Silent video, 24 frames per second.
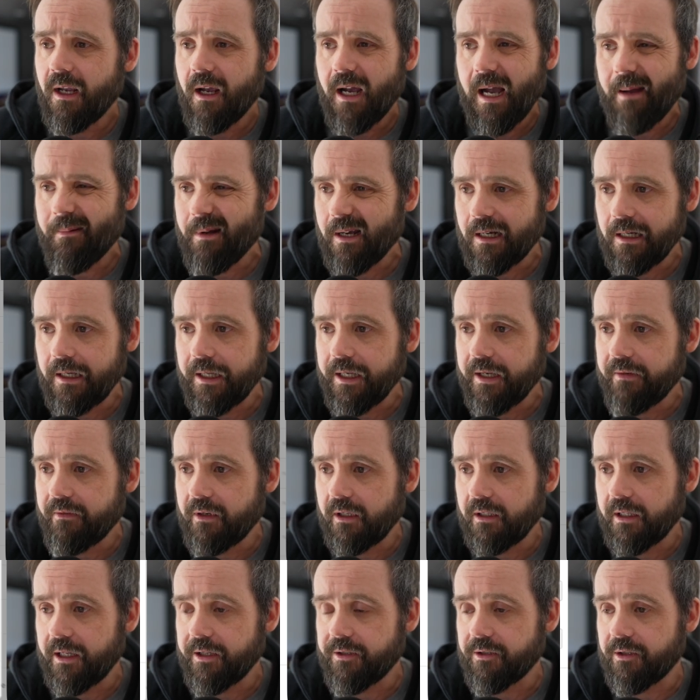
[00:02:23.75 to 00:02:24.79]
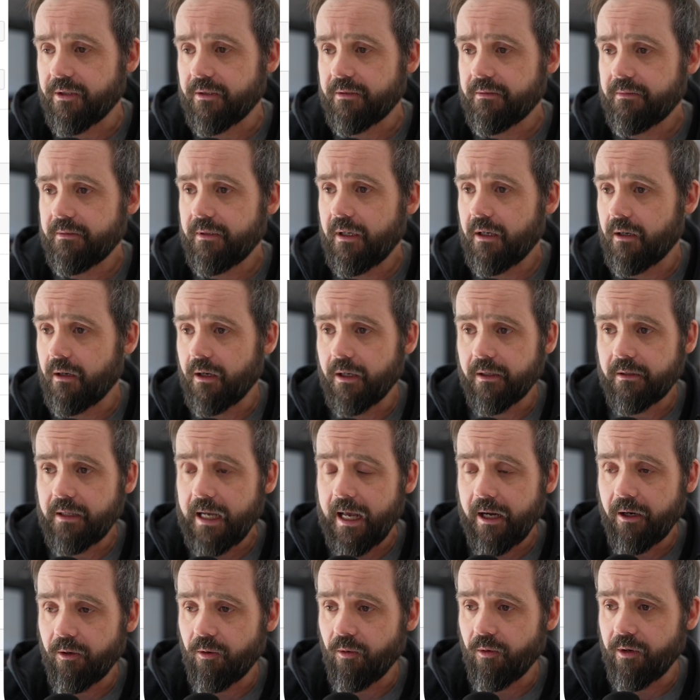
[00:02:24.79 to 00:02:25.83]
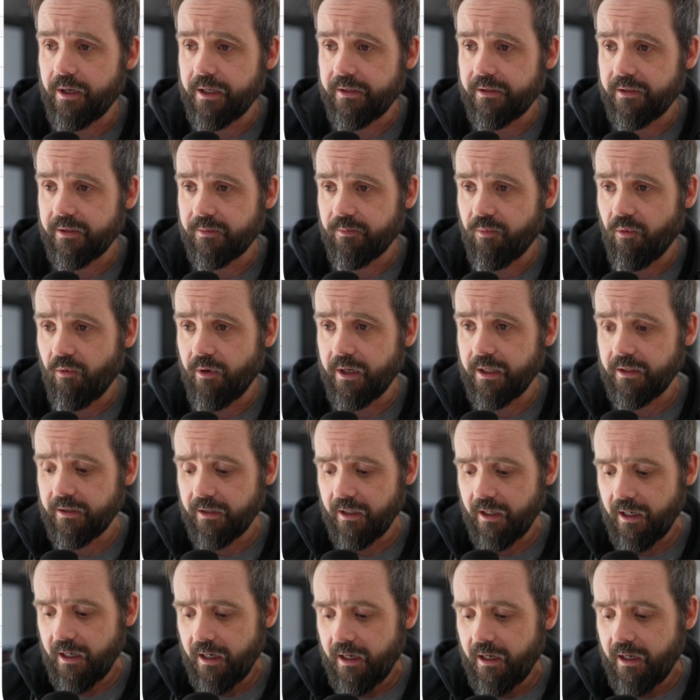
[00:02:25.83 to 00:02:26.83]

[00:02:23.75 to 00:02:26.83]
I'm not going to give it a ledger or a category at this point.